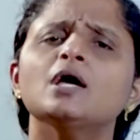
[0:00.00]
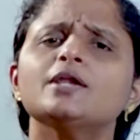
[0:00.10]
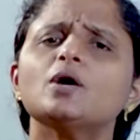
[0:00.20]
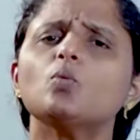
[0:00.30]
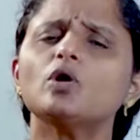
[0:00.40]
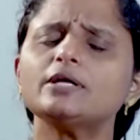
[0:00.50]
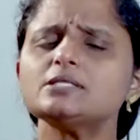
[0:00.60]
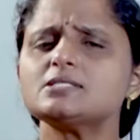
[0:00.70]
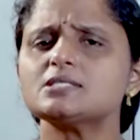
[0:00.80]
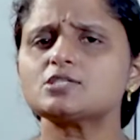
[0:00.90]
Now what
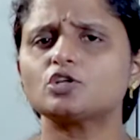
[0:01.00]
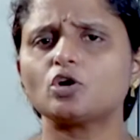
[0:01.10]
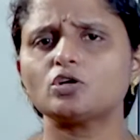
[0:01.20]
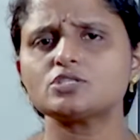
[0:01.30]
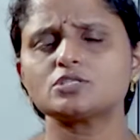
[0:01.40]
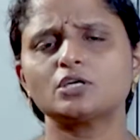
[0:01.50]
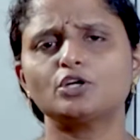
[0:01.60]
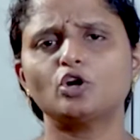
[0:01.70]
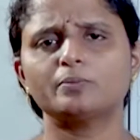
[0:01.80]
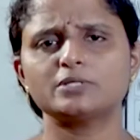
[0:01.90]
is this gross
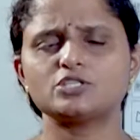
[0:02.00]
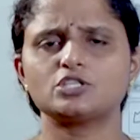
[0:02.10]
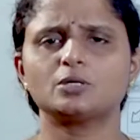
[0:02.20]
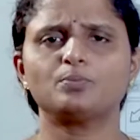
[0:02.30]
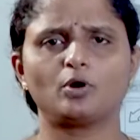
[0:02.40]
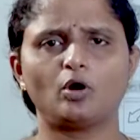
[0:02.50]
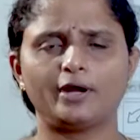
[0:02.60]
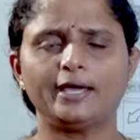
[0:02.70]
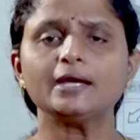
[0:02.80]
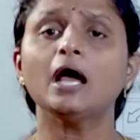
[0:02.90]
domestic product?
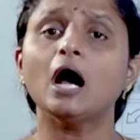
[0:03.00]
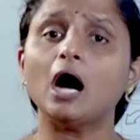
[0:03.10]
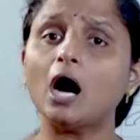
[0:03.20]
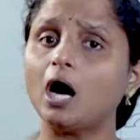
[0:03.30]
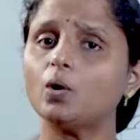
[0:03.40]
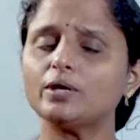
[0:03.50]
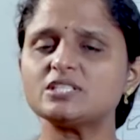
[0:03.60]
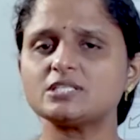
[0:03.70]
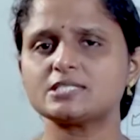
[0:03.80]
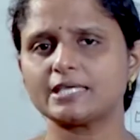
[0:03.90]
How
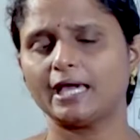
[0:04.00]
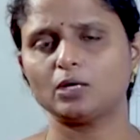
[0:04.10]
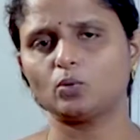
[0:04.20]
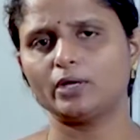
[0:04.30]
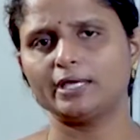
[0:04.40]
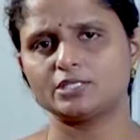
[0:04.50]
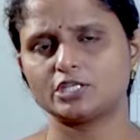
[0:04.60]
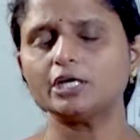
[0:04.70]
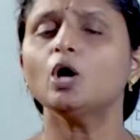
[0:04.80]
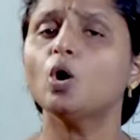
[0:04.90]
it is
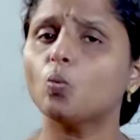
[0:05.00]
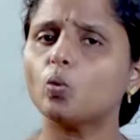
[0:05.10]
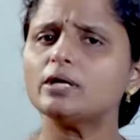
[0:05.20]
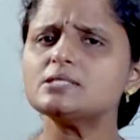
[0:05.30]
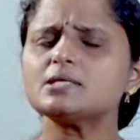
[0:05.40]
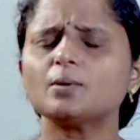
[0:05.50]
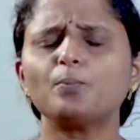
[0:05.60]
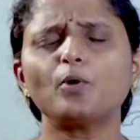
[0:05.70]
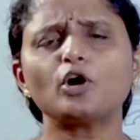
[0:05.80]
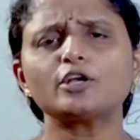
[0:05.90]
calculated? What is the
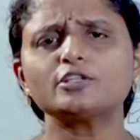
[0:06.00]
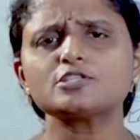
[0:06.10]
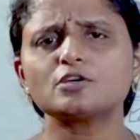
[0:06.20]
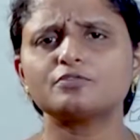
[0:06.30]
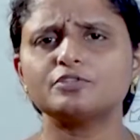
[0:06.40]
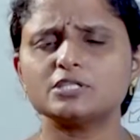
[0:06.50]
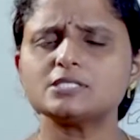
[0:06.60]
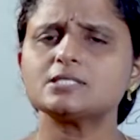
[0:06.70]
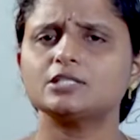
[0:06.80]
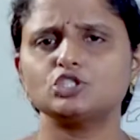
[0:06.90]
importance of
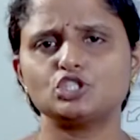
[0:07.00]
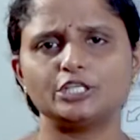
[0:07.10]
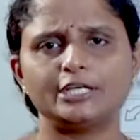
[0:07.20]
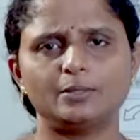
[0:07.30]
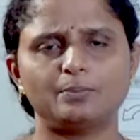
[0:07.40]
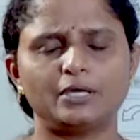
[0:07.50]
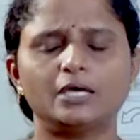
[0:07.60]
this GDP?